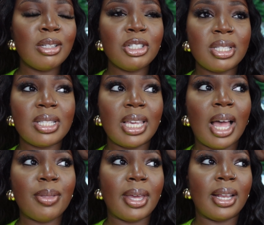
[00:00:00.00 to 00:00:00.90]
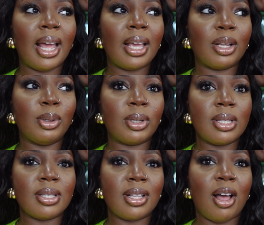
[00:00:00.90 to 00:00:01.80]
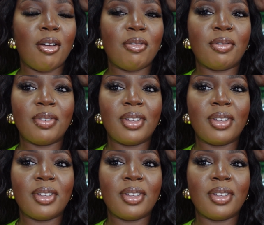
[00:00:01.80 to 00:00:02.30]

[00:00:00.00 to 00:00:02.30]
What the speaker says: just to see how they like look and stuff.